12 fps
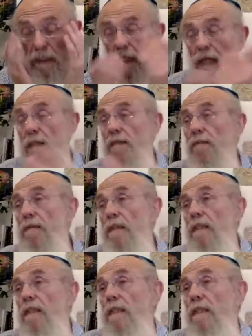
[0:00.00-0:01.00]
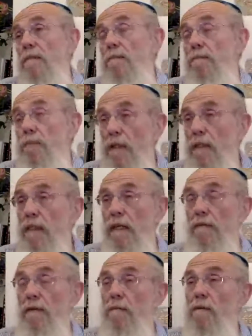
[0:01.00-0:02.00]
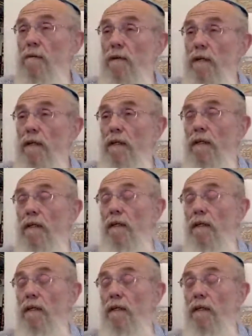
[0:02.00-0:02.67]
together with his prince every morning,